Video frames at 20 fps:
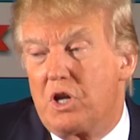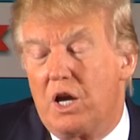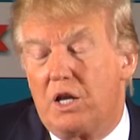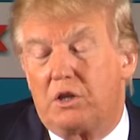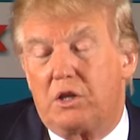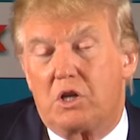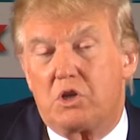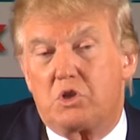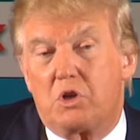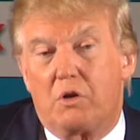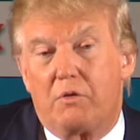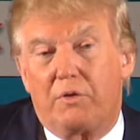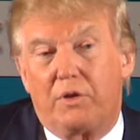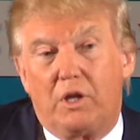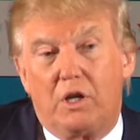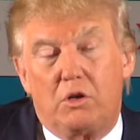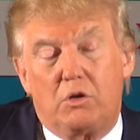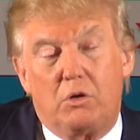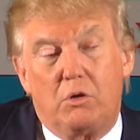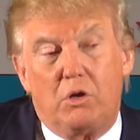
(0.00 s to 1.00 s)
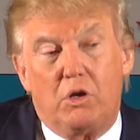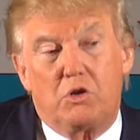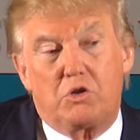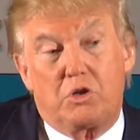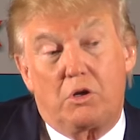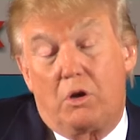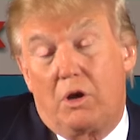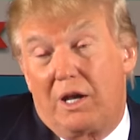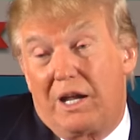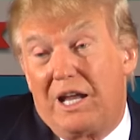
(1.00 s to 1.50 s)
contest over there two years
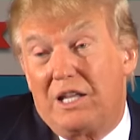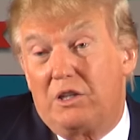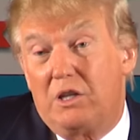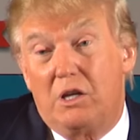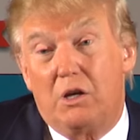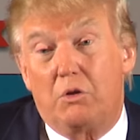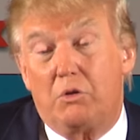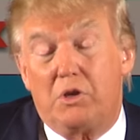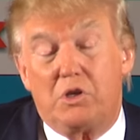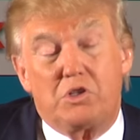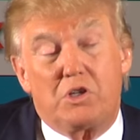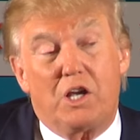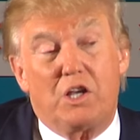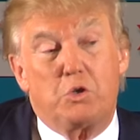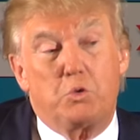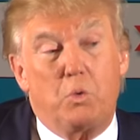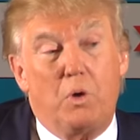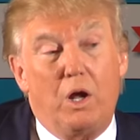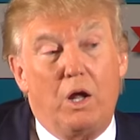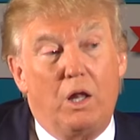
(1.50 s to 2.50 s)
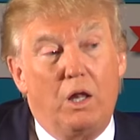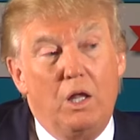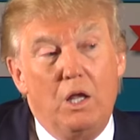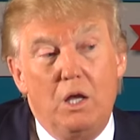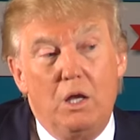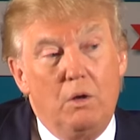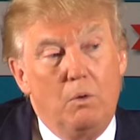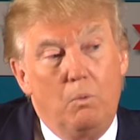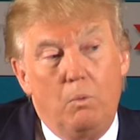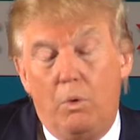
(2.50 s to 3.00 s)
ago. I got to know these guys well.
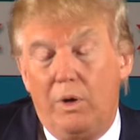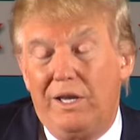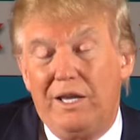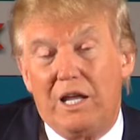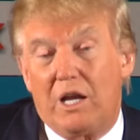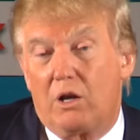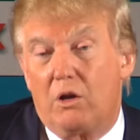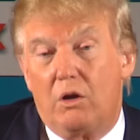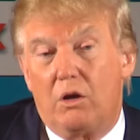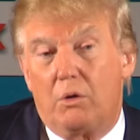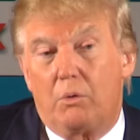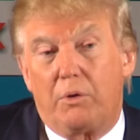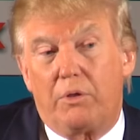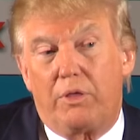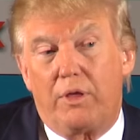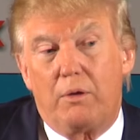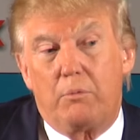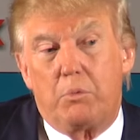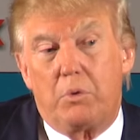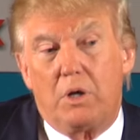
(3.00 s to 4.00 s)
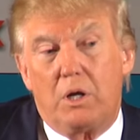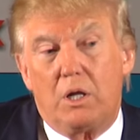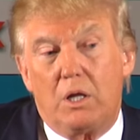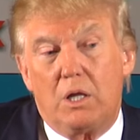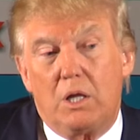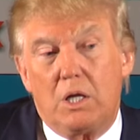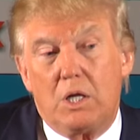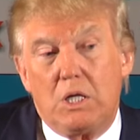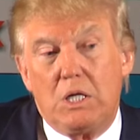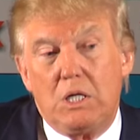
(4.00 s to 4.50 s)
We can get along with them well.
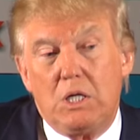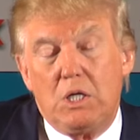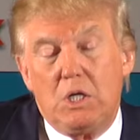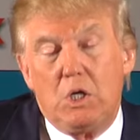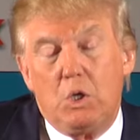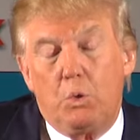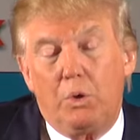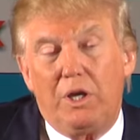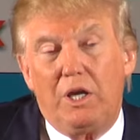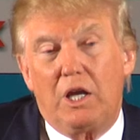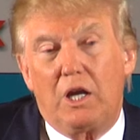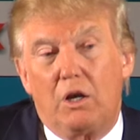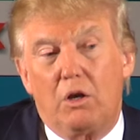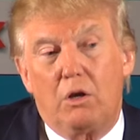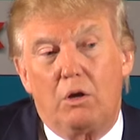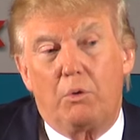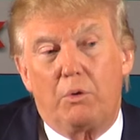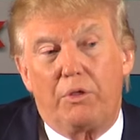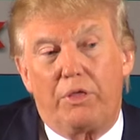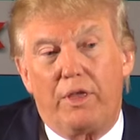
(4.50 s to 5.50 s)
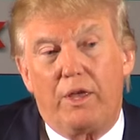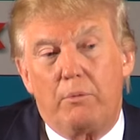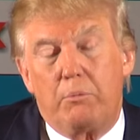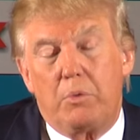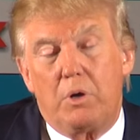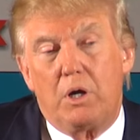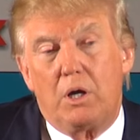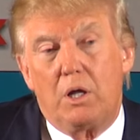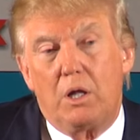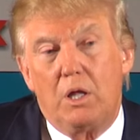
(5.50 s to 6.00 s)
We can get along with them
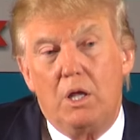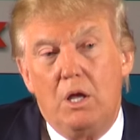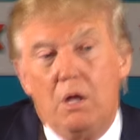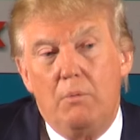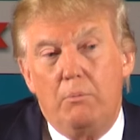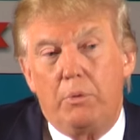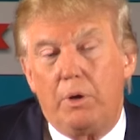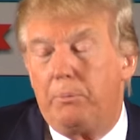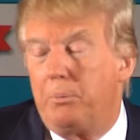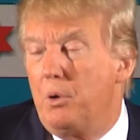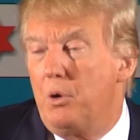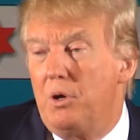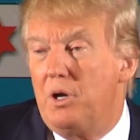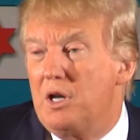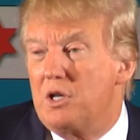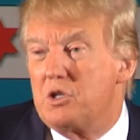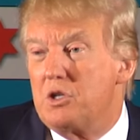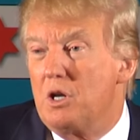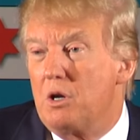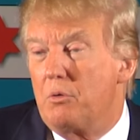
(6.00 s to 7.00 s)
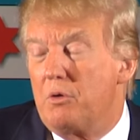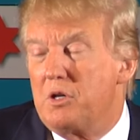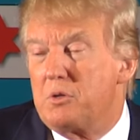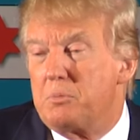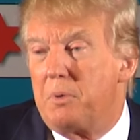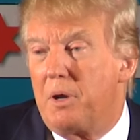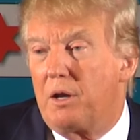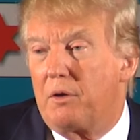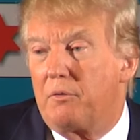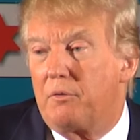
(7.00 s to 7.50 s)
well. But Putin has no
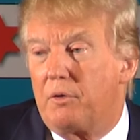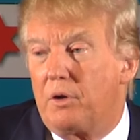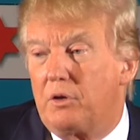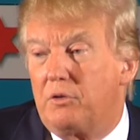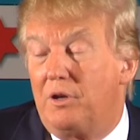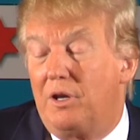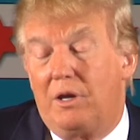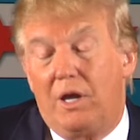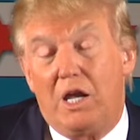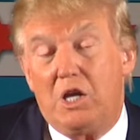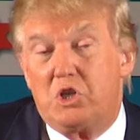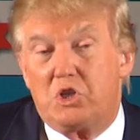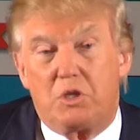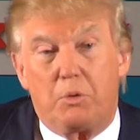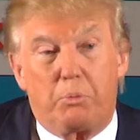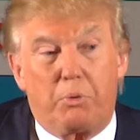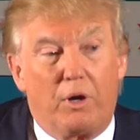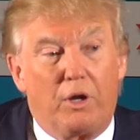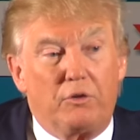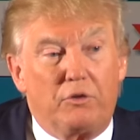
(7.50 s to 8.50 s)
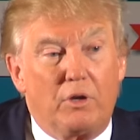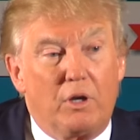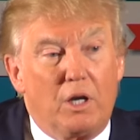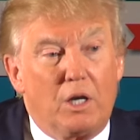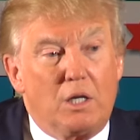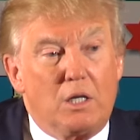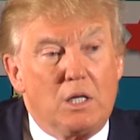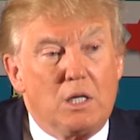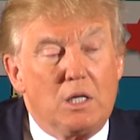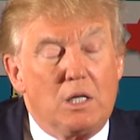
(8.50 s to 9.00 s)
respect for us. He hates the
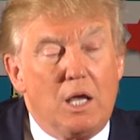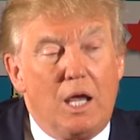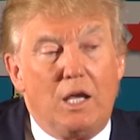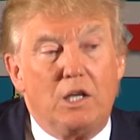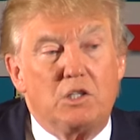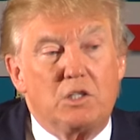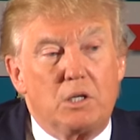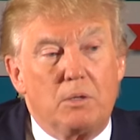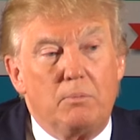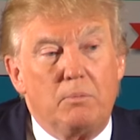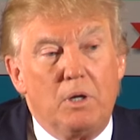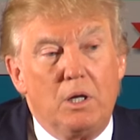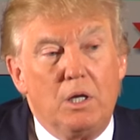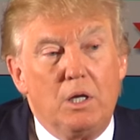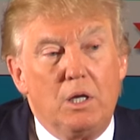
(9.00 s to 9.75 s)
president, hates him,